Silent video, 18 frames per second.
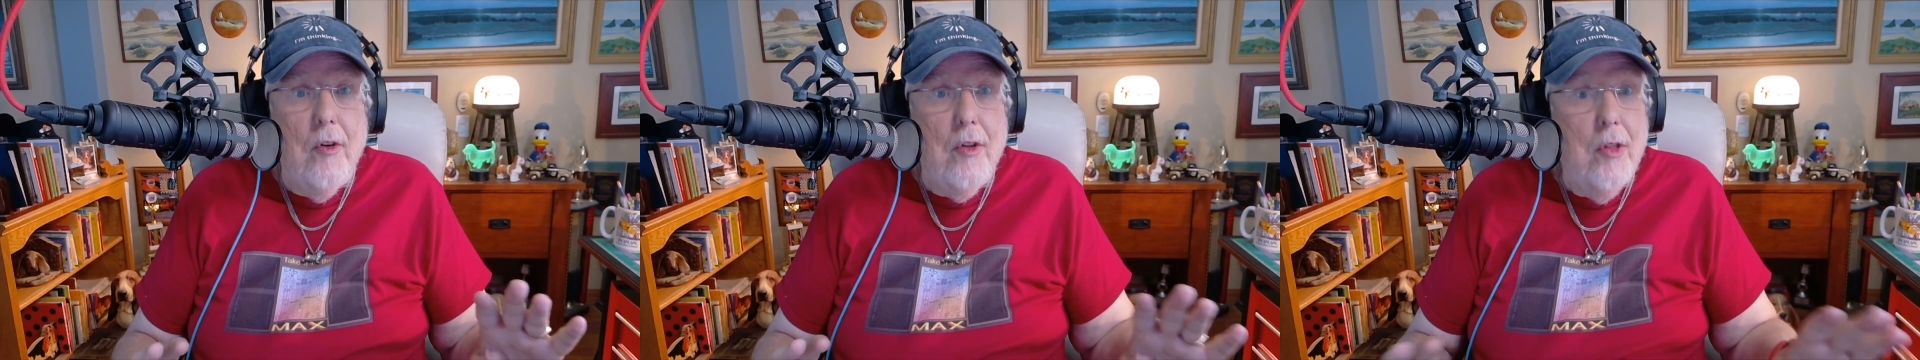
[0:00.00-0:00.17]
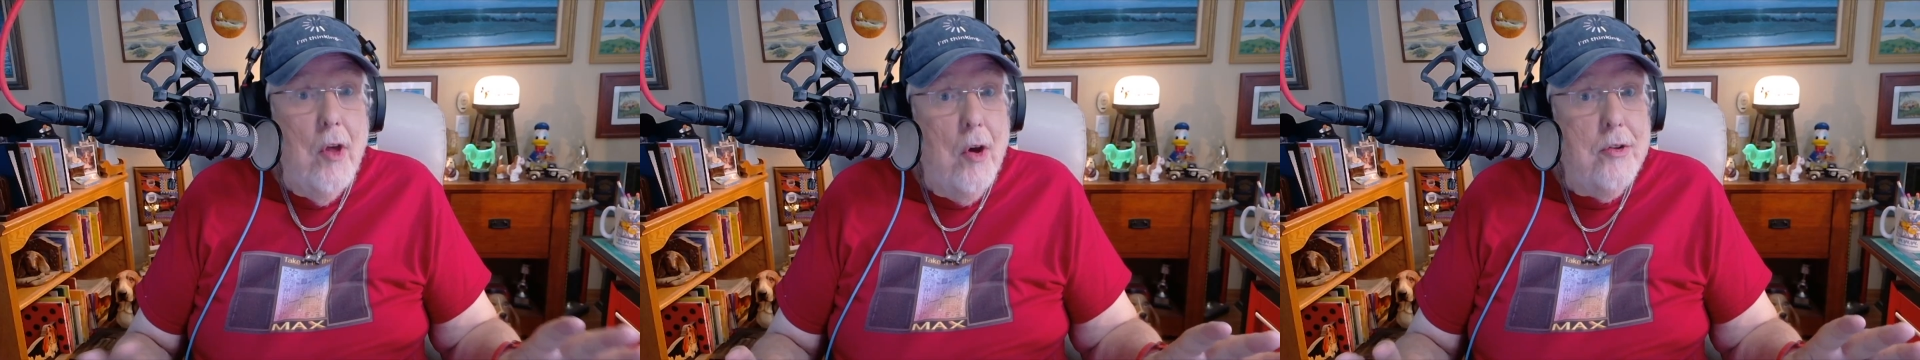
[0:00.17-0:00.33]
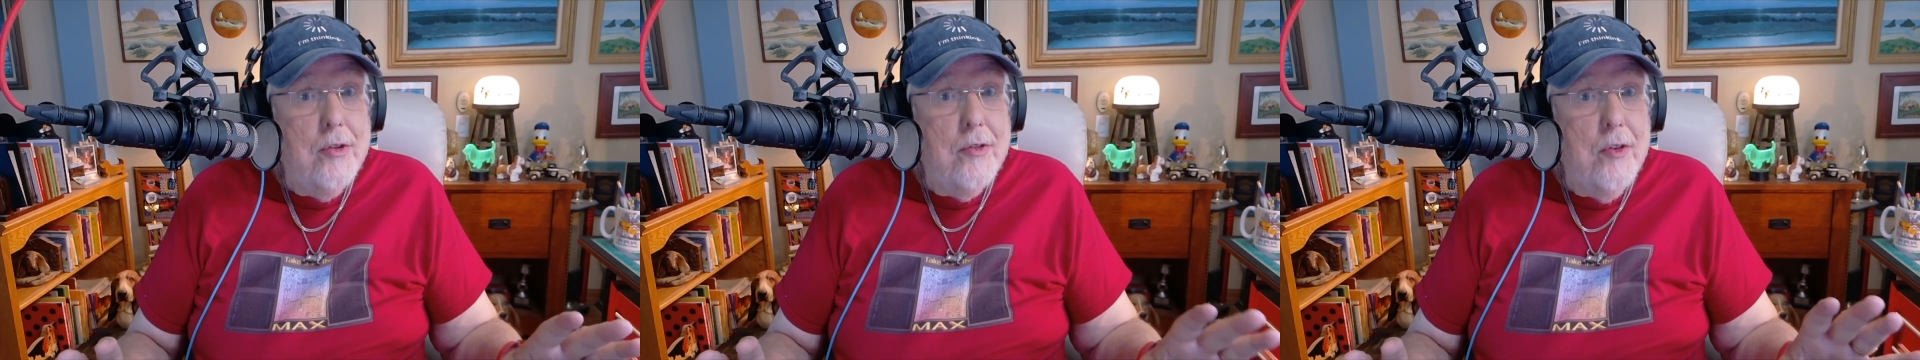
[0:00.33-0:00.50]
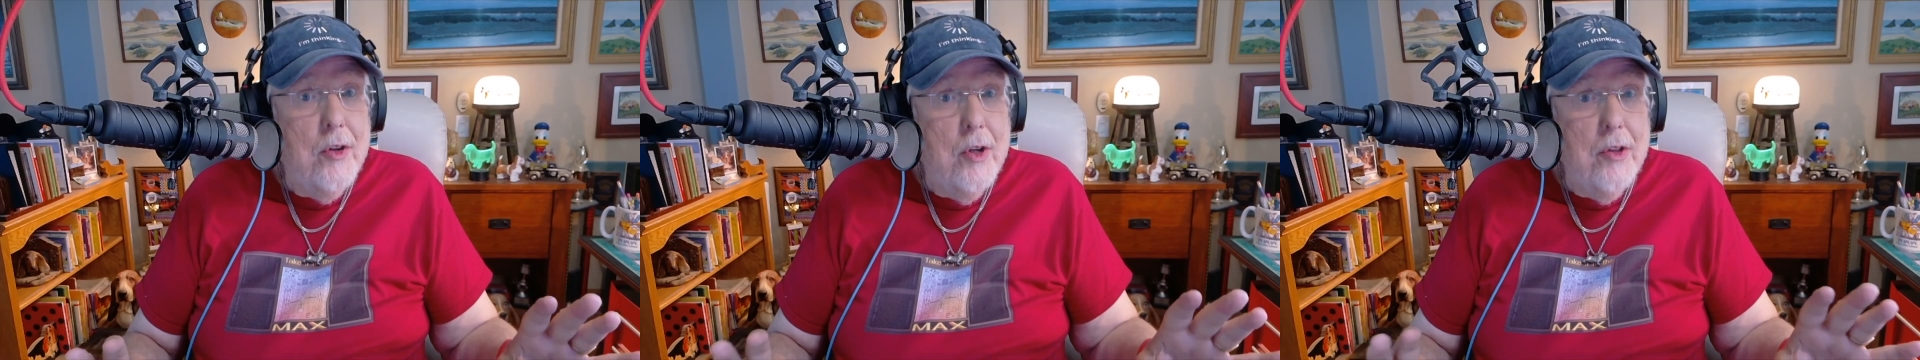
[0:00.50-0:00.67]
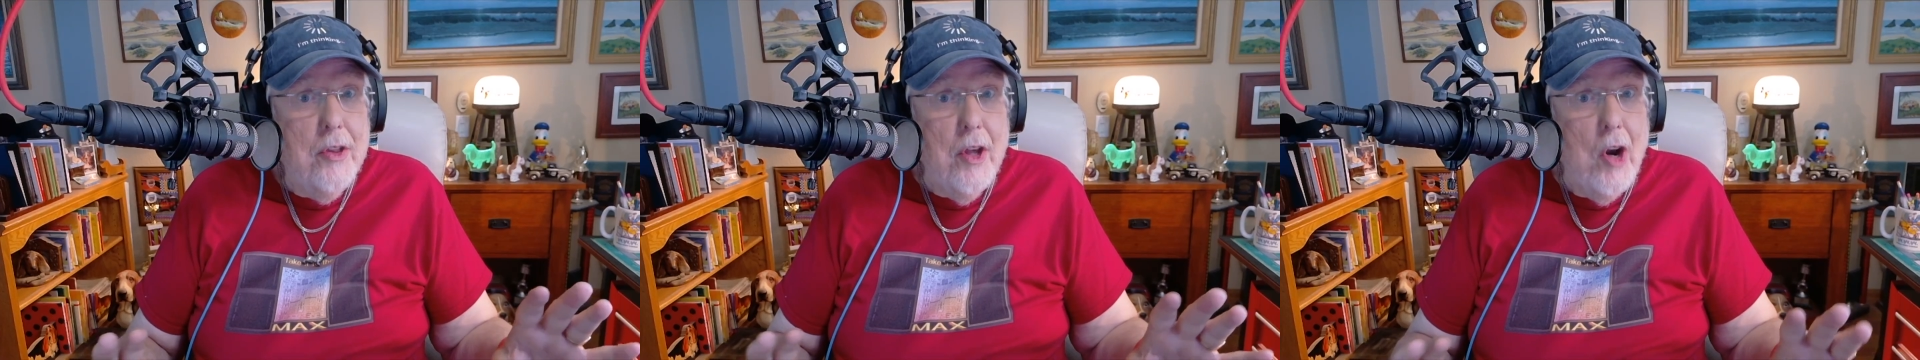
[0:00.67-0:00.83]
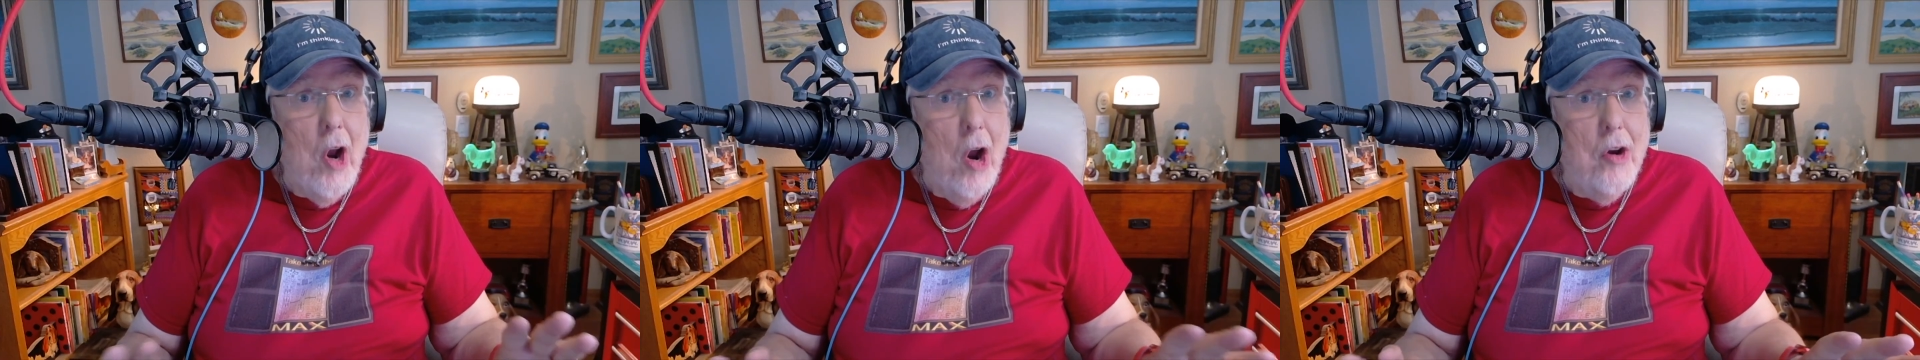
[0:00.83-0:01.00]
those of
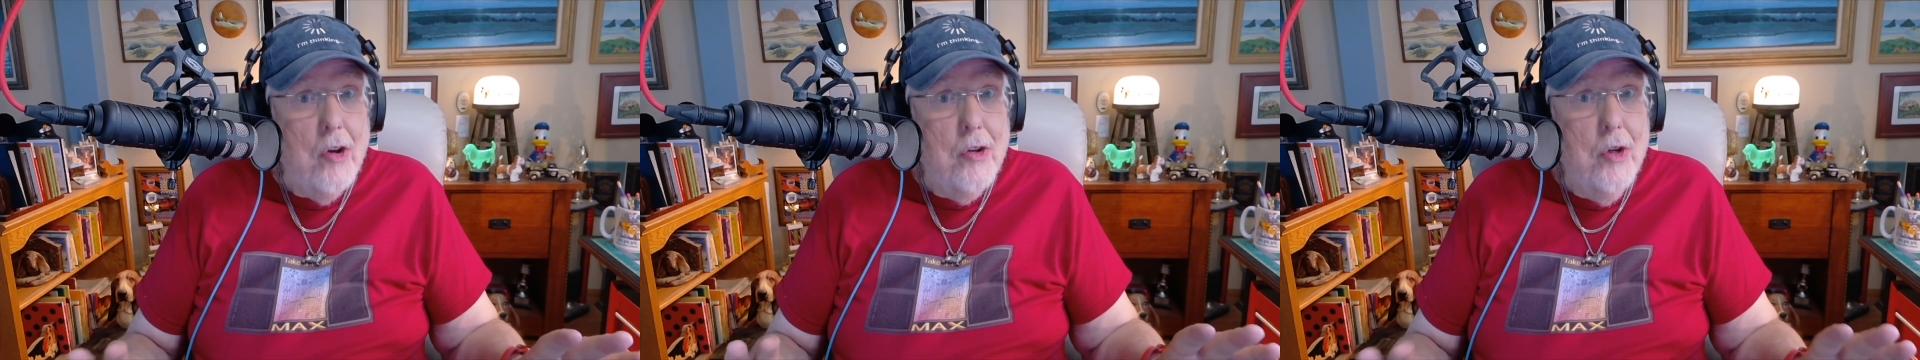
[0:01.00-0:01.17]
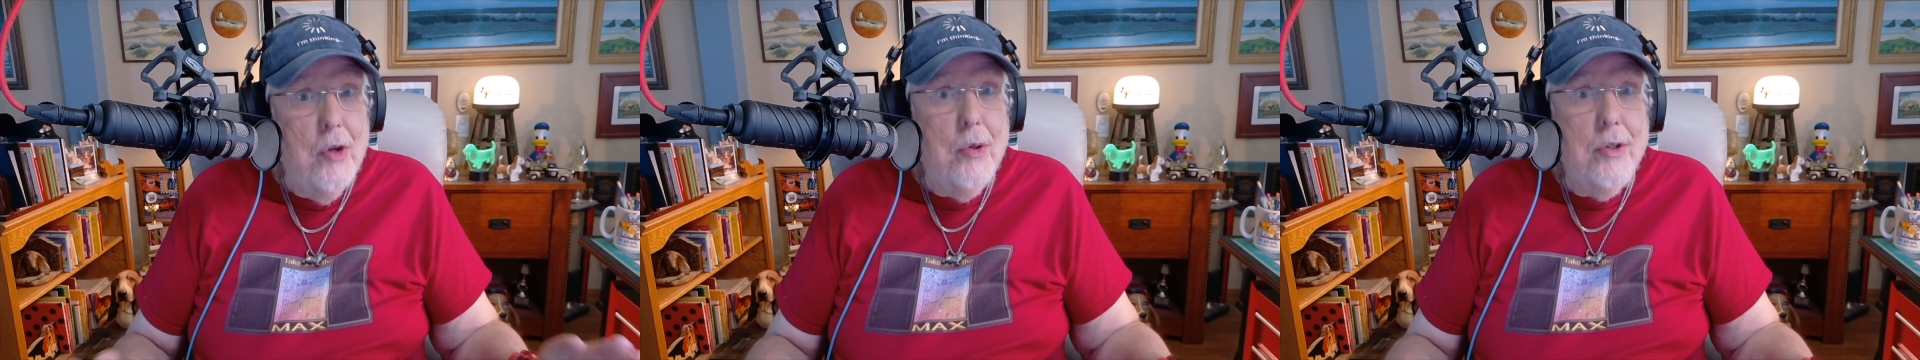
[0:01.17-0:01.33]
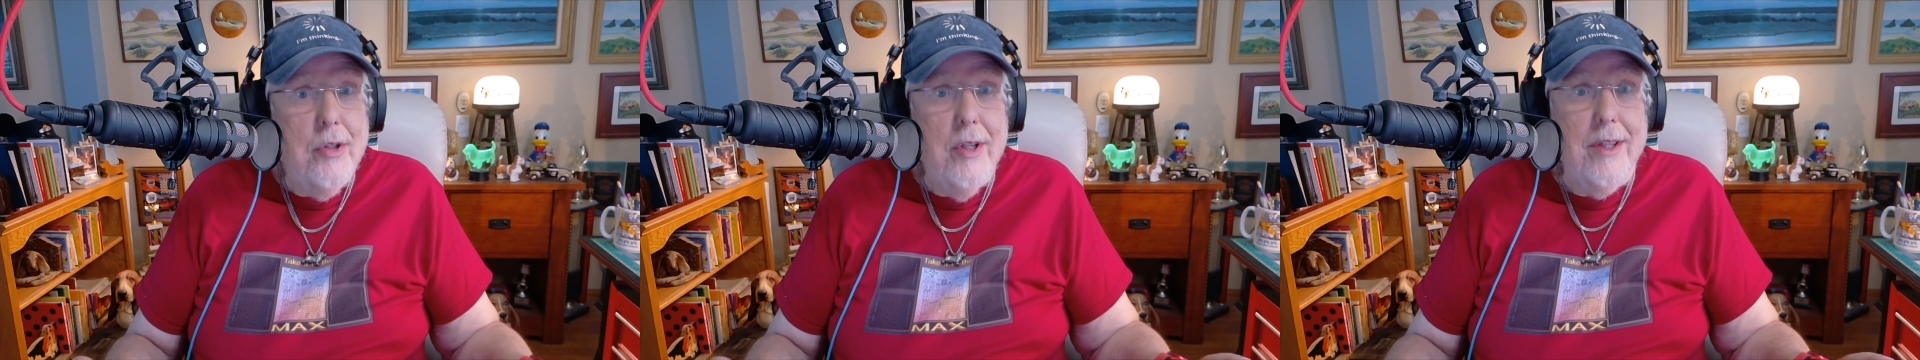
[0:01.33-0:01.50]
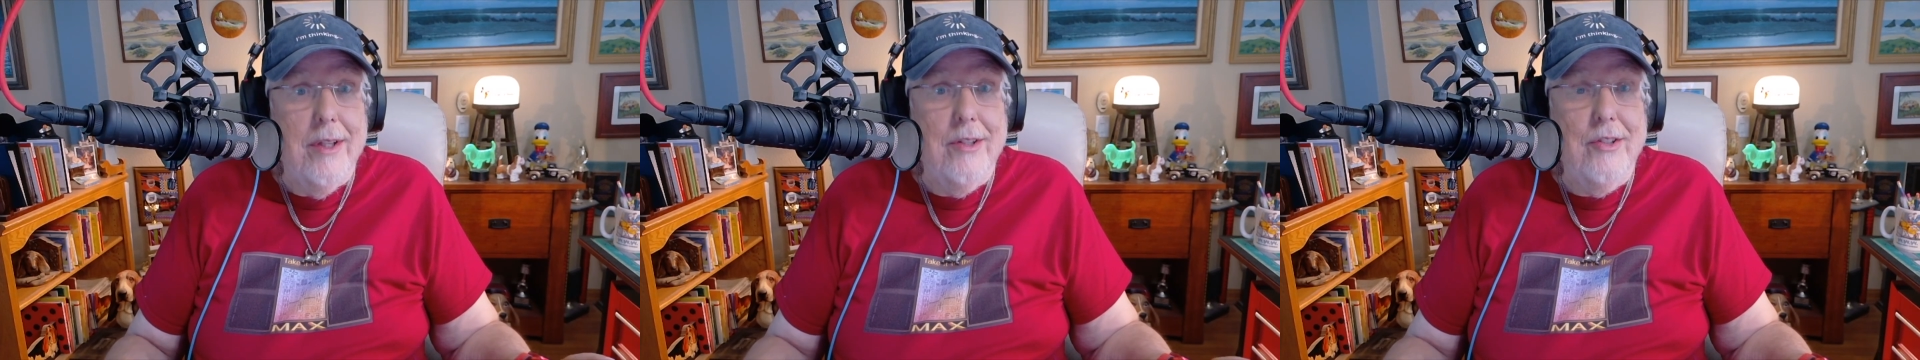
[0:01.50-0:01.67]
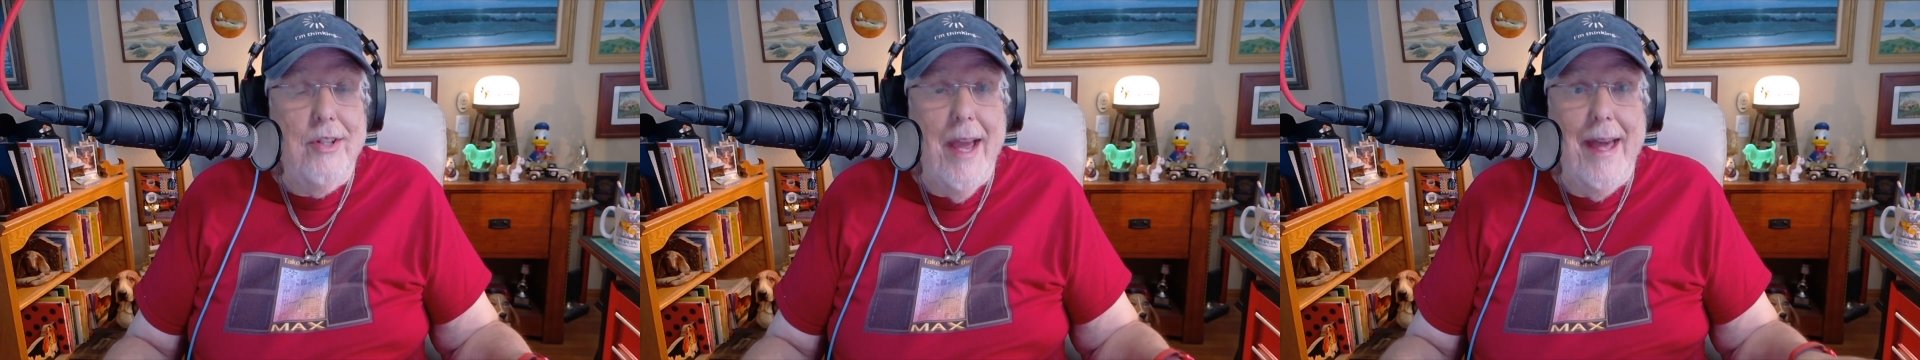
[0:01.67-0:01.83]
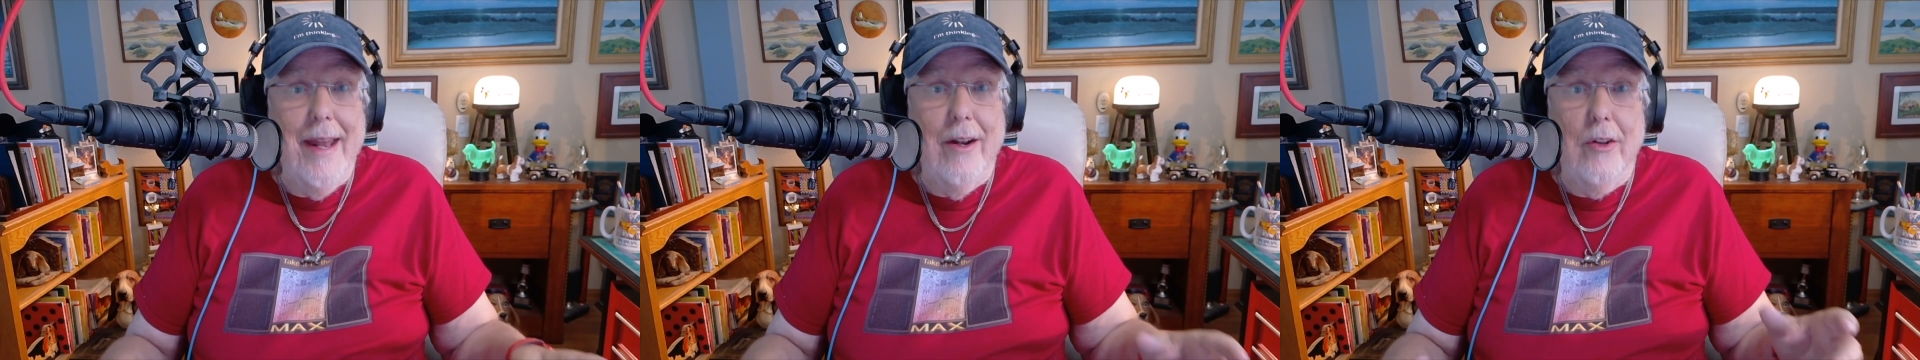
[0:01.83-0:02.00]
you that aren't new to the
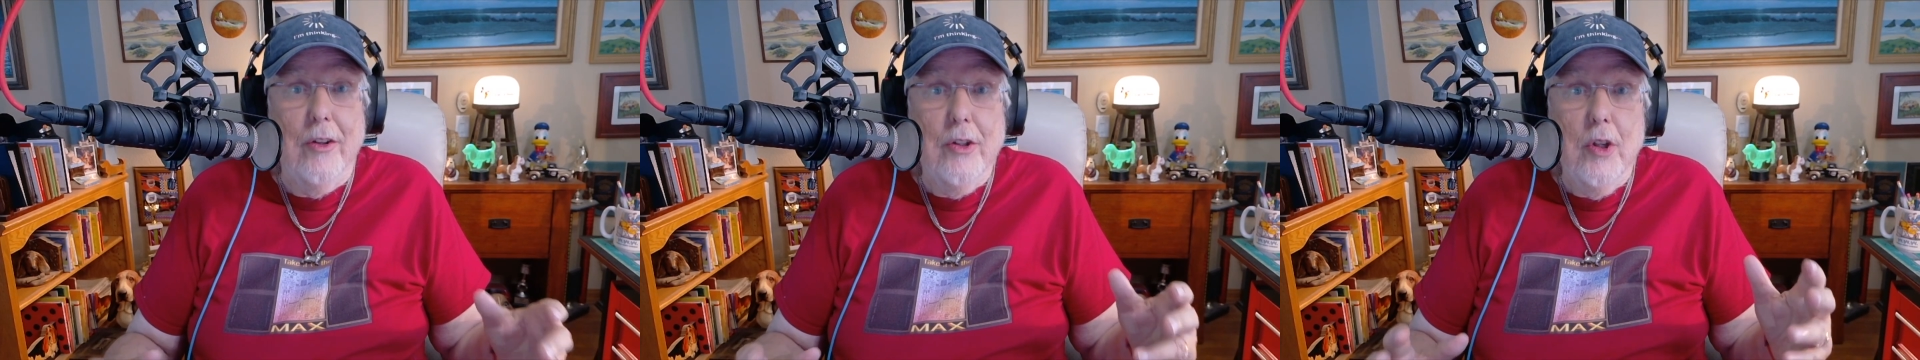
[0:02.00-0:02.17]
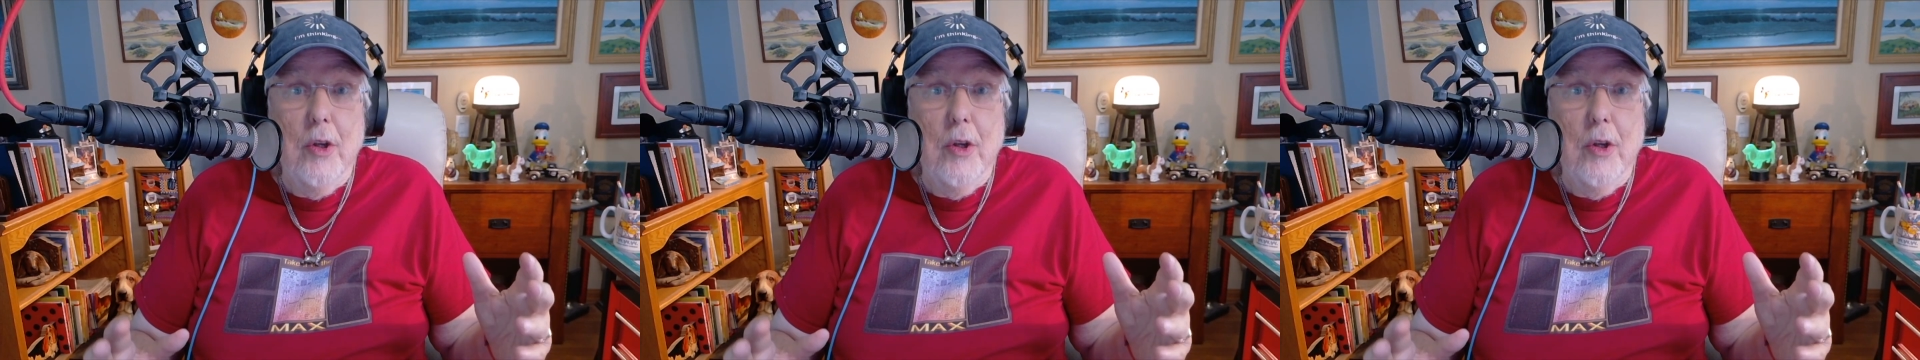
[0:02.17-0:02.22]
channel,